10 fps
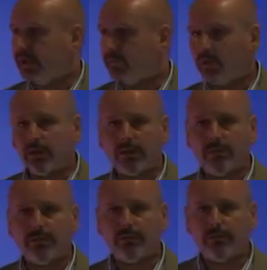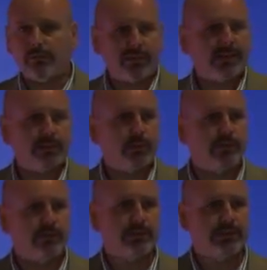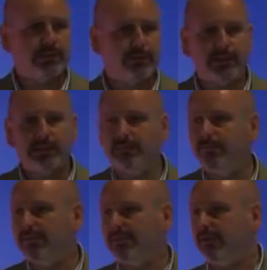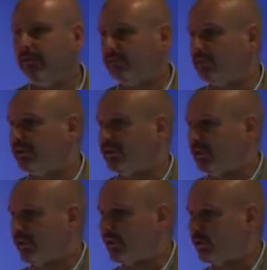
And one of the things that we visioned, we had this vision of running an